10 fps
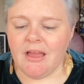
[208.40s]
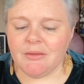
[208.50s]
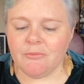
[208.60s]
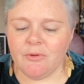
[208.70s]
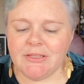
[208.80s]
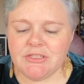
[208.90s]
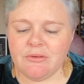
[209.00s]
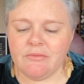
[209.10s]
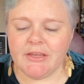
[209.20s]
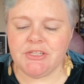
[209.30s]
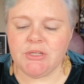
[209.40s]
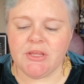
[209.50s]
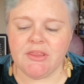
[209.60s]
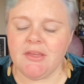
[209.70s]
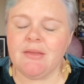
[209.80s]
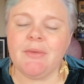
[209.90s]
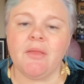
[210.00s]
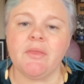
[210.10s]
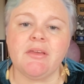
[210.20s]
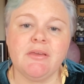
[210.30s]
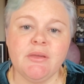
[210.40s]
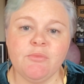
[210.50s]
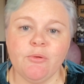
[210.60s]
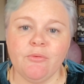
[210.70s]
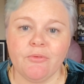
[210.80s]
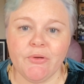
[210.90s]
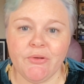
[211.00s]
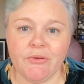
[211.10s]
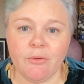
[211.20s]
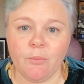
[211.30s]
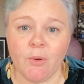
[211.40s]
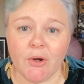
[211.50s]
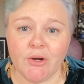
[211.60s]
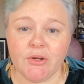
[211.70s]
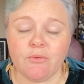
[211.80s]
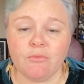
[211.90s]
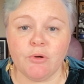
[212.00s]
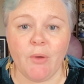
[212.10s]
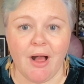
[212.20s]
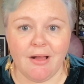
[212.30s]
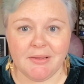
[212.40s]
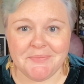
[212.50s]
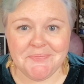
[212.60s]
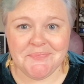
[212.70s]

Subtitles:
I want to invite you to think about the Hebrew word ruach.